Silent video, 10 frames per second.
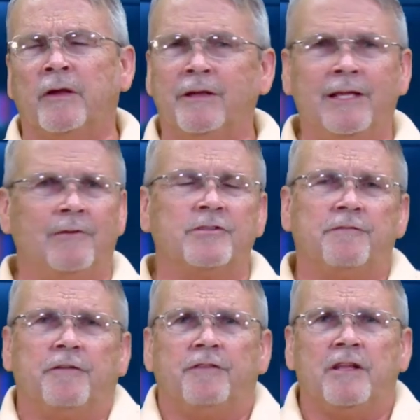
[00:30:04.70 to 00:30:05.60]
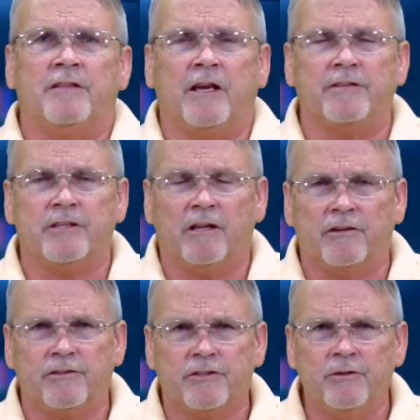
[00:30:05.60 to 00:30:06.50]
it was a
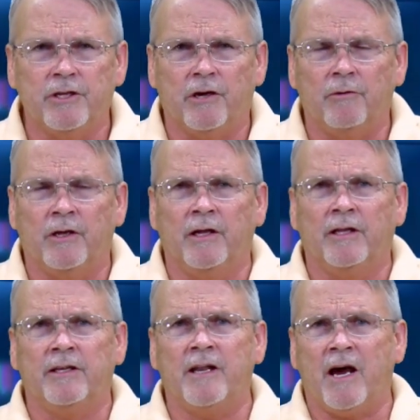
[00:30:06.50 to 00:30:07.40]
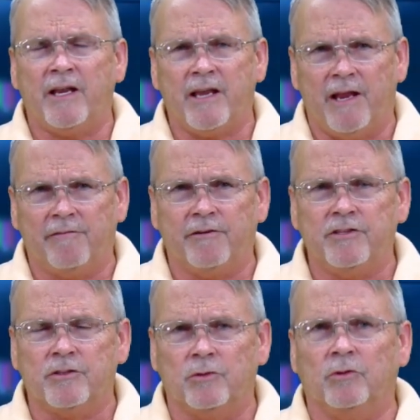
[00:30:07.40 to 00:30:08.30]
$15,000 studio. Not every
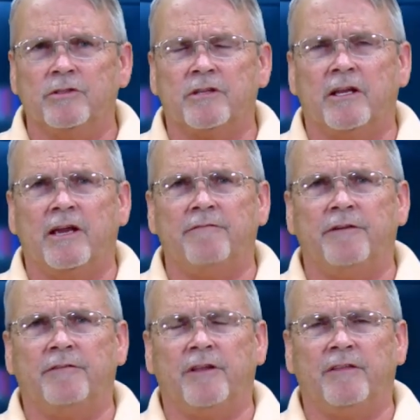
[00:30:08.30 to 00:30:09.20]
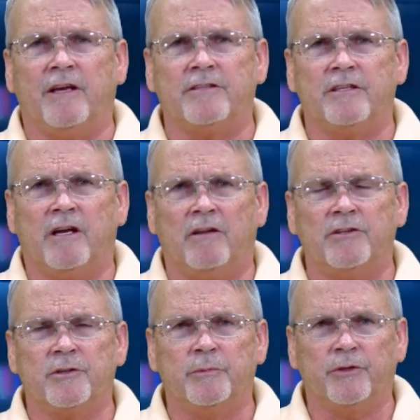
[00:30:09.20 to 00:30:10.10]
school is going to have
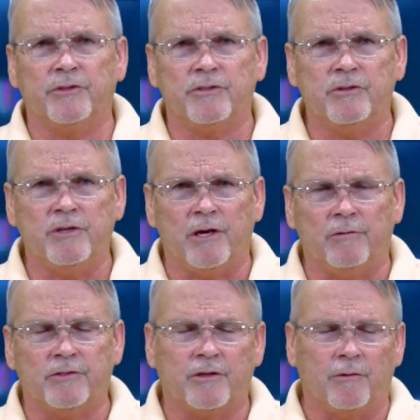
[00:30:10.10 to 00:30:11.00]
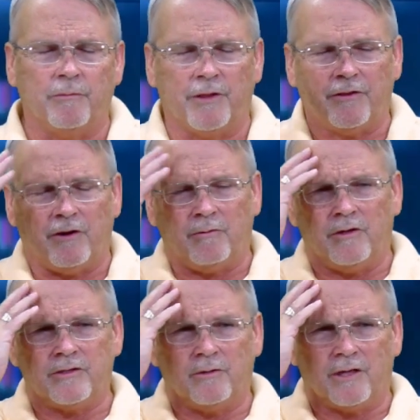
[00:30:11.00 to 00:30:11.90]
$15,000 to build a studio. So my thought
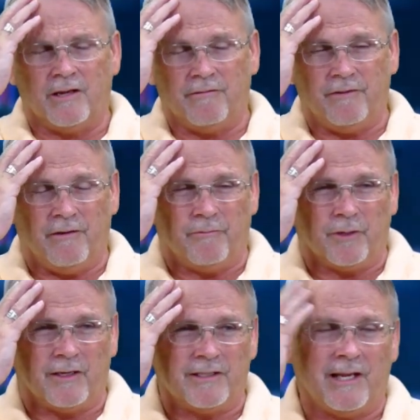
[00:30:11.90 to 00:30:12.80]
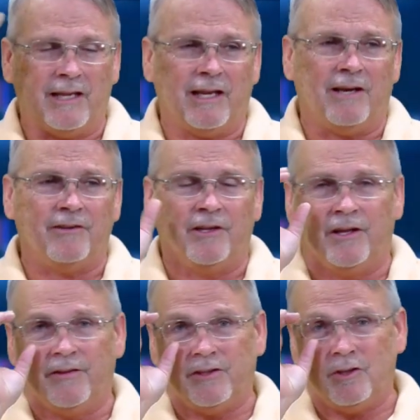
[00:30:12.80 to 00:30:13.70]
was, okay, if we're going to take out
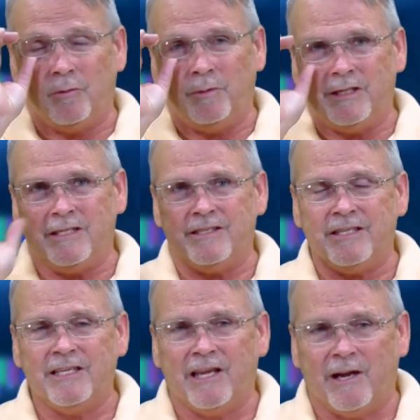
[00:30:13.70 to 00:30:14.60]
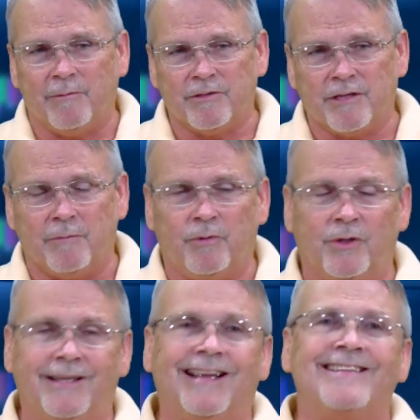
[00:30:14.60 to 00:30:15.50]
the 2 PTZ cameras and
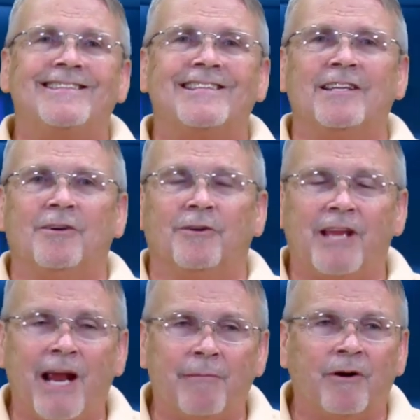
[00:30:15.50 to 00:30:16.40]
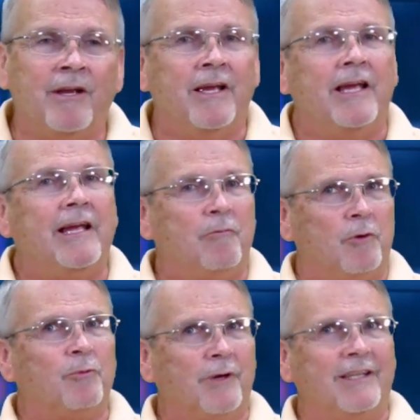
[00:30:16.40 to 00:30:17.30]
put in a single camera, we
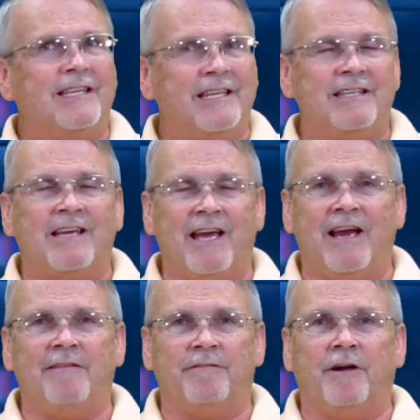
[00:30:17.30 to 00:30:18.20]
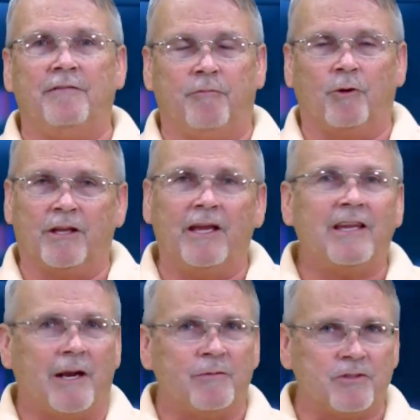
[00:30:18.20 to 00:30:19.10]
really need to have a 4K
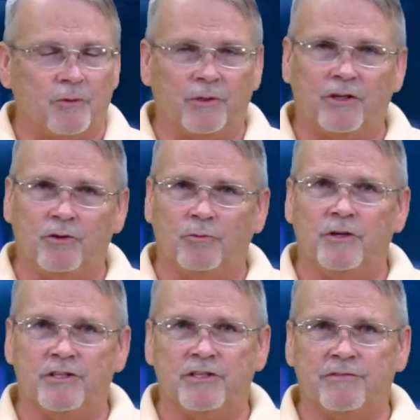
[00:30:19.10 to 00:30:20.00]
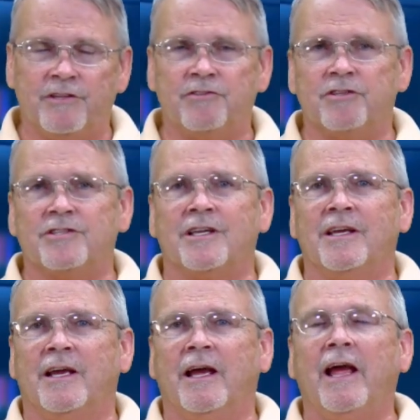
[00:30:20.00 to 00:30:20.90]
camera so we can do regions of interest.
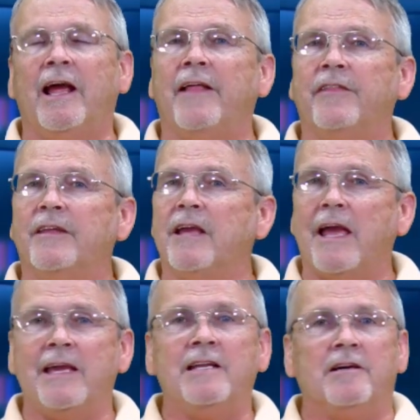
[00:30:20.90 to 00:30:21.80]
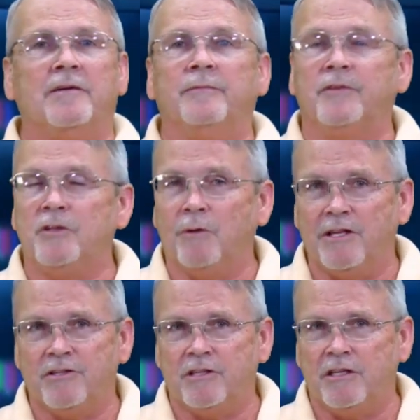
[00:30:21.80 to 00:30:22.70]
And the AIDA
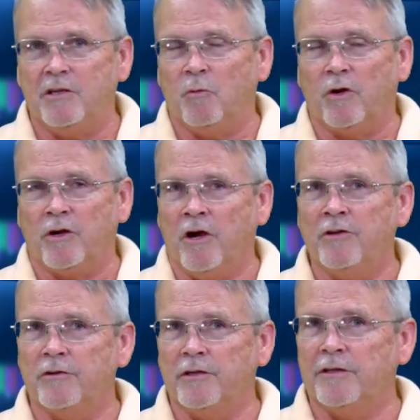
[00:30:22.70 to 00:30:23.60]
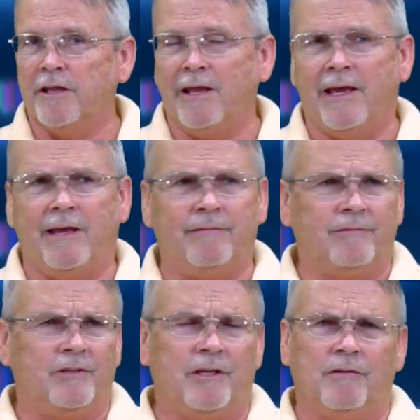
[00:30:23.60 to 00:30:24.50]
UHD-100 at
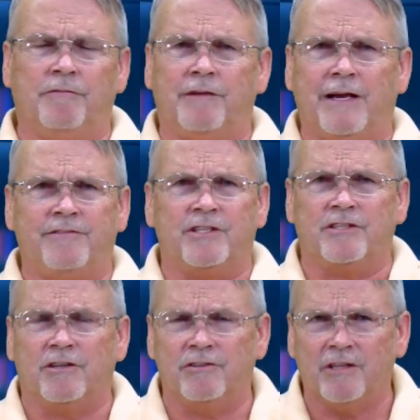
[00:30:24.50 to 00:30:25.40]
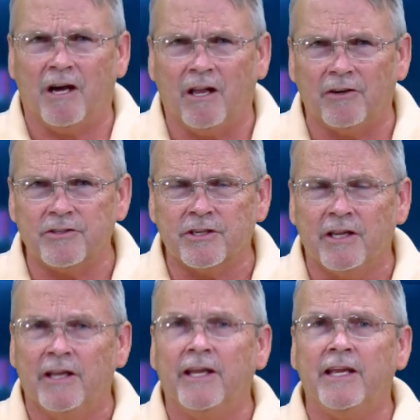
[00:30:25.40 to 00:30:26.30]
$500-600
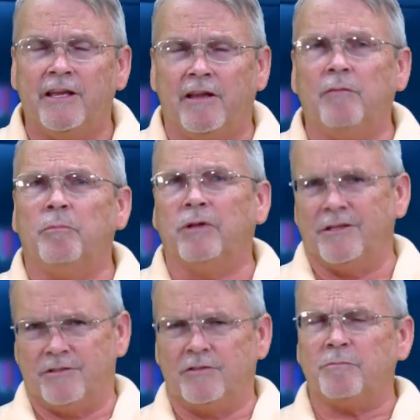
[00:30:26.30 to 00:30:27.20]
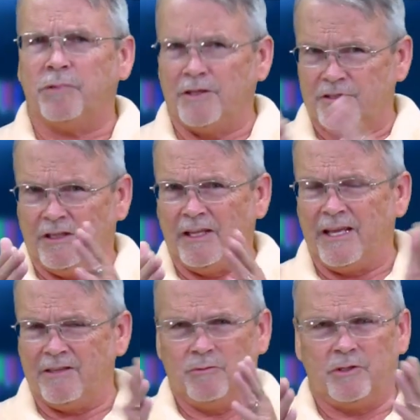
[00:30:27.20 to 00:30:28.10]
plus the
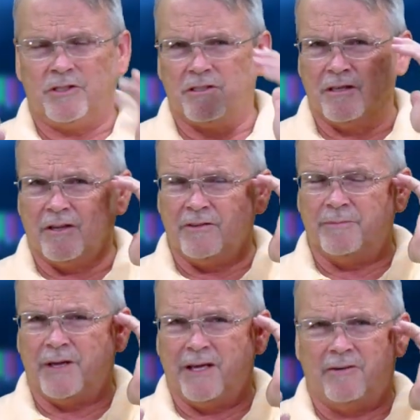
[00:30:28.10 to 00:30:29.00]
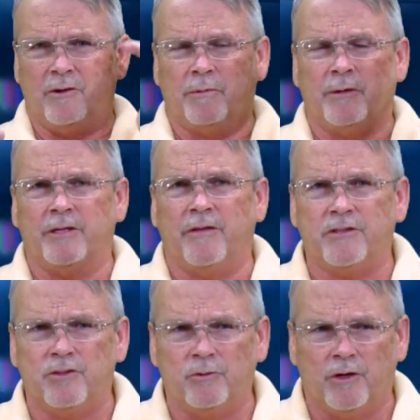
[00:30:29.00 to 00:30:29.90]
lens, which is another, I don't know, probably
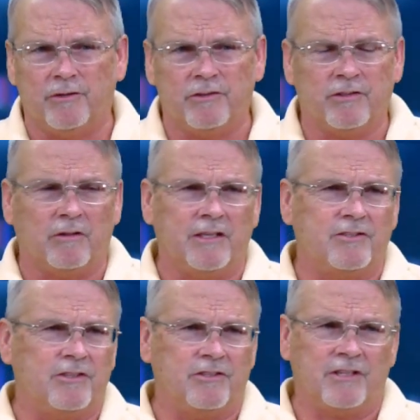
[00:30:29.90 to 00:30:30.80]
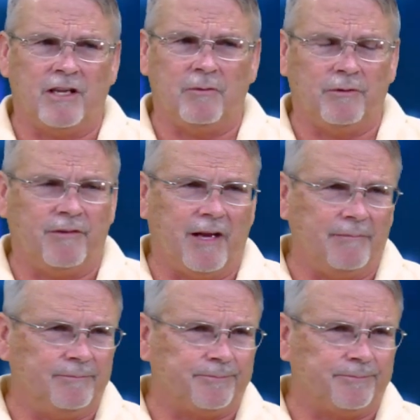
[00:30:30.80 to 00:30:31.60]
another $200. So let's just say we've got